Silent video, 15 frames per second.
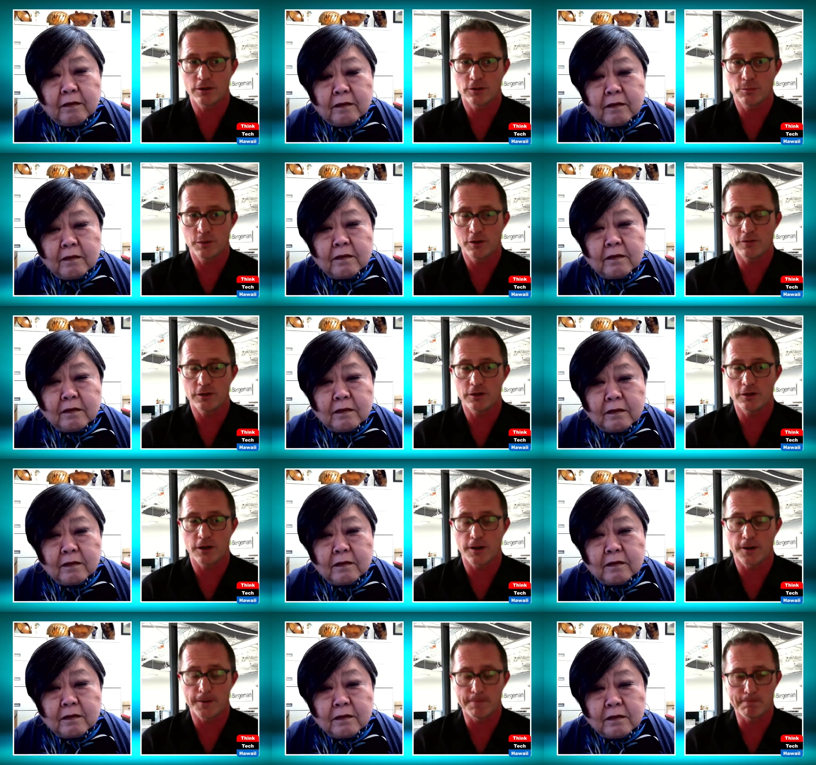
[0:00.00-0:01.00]
Speaker 1: a good pivot.
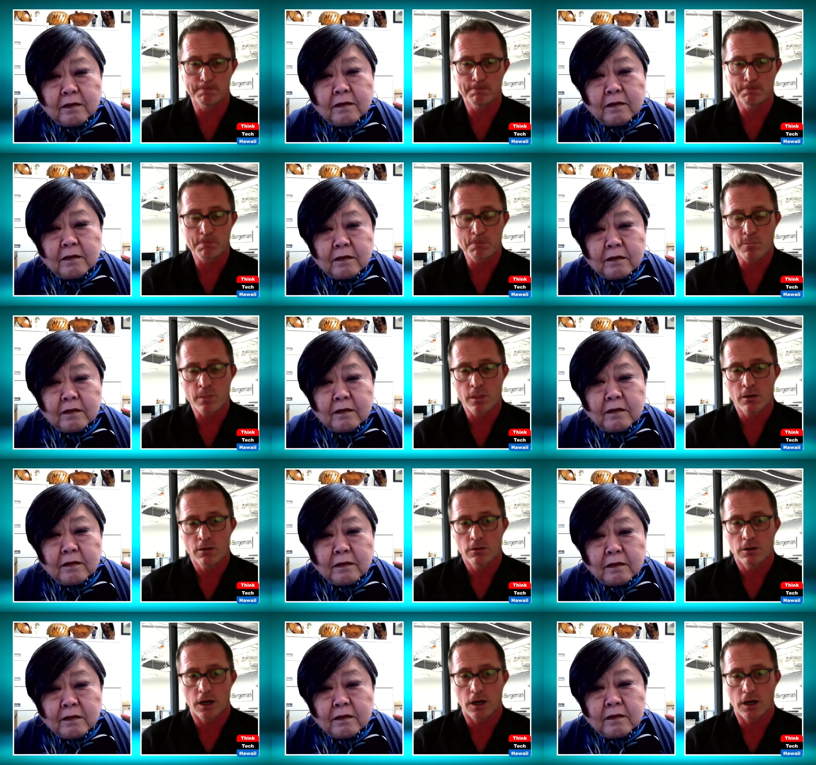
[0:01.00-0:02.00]
Um,
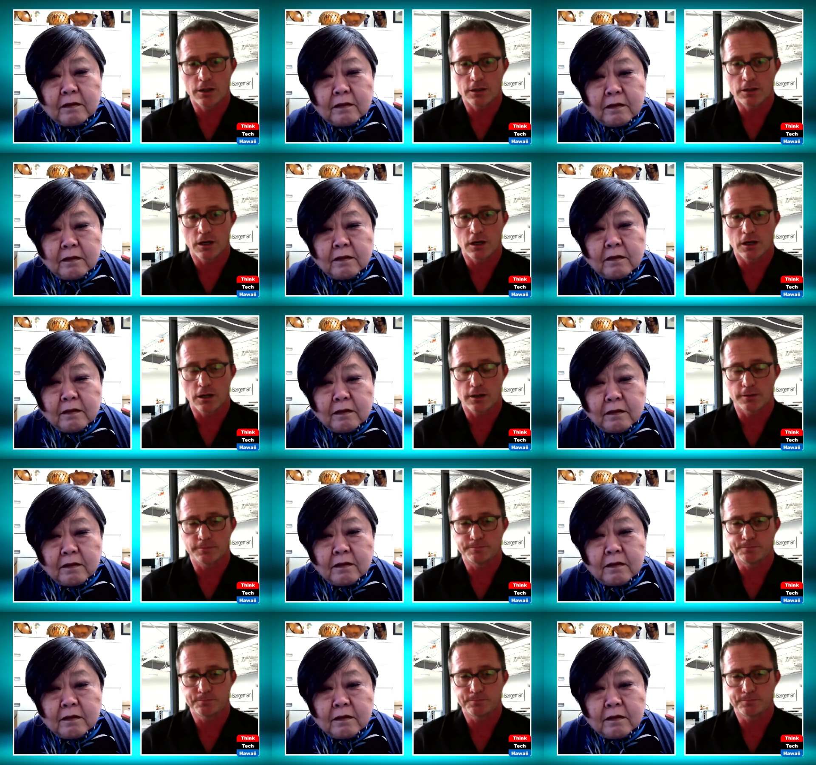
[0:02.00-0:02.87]
uh, uh,